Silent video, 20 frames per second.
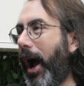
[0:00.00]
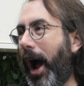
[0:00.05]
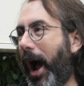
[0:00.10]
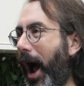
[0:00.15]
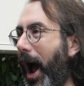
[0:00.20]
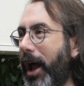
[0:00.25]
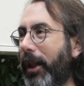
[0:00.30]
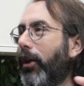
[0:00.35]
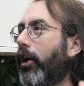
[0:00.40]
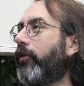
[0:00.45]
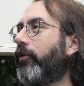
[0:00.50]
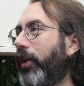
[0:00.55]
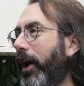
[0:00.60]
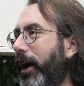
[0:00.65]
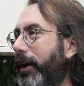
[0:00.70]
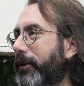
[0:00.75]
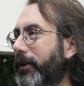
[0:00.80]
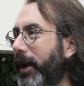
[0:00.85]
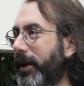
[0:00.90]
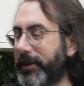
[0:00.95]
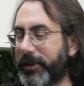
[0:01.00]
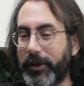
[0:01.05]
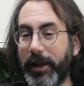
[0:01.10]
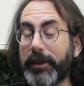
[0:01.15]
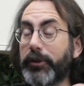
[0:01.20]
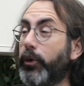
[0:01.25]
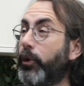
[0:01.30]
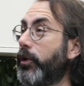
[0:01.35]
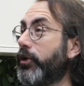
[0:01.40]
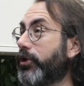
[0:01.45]
I love that. And so
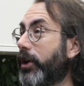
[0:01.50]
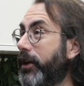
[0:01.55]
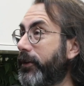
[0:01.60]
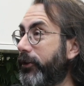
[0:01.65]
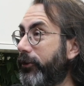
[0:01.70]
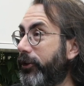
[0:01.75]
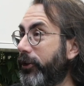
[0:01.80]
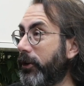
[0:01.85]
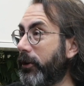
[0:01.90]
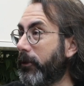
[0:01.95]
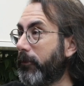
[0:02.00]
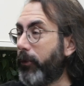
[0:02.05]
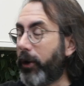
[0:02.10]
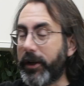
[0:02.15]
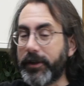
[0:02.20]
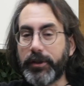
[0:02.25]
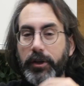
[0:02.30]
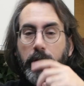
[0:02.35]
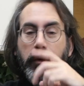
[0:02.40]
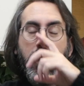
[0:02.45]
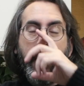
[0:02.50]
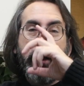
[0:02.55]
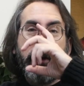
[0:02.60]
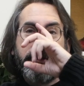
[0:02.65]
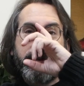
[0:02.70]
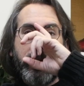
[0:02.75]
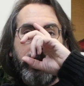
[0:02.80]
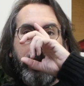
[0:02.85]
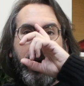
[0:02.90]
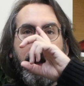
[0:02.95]
that's what we tried to do, right?
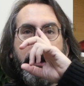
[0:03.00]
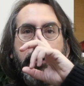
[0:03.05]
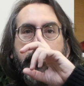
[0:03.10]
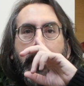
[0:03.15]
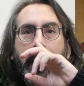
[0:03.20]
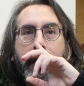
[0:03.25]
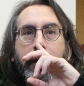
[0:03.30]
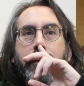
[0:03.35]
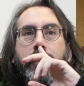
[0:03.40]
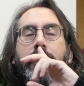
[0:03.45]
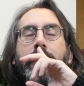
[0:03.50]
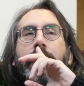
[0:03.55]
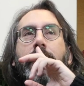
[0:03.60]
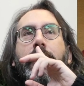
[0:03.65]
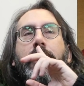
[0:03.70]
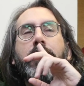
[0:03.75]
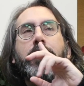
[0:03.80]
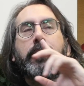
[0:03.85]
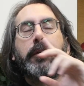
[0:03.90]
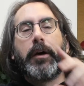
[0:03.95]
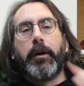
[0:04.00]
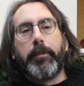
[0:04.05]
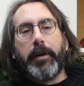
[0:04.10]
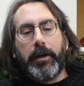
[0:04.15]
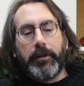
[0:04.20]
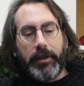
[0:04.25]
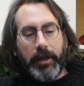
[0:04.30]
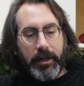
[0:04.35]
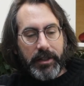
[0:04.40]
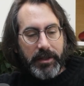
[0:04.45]
So my thinking
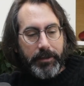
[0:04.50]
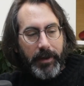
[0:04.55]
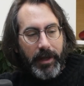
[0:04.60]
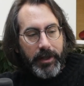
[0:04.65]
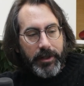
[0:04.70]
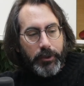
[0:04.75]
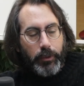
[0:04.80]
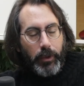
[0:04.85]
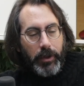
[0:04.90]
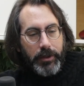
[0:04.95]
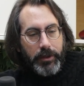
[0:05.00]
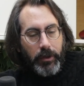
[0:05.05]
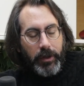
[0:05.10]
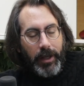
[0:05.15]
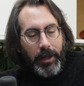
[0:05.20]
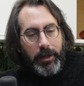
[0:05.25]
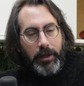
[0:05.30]
about that space was, okay,